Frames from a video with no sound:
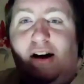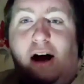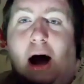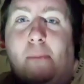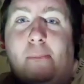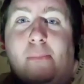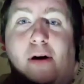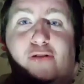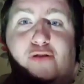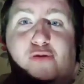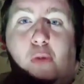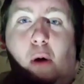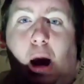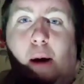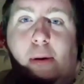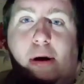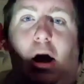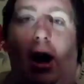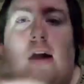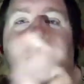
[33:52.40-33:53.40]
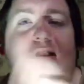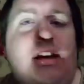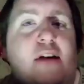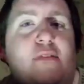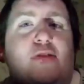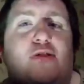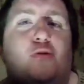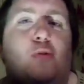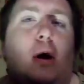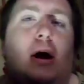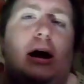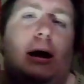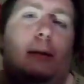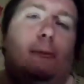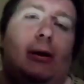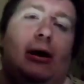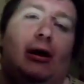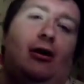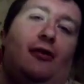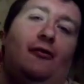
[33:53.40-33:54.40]
I'm not swearing, I never swear in
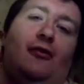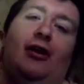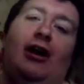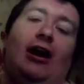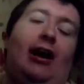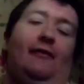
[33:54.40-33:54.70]
my life.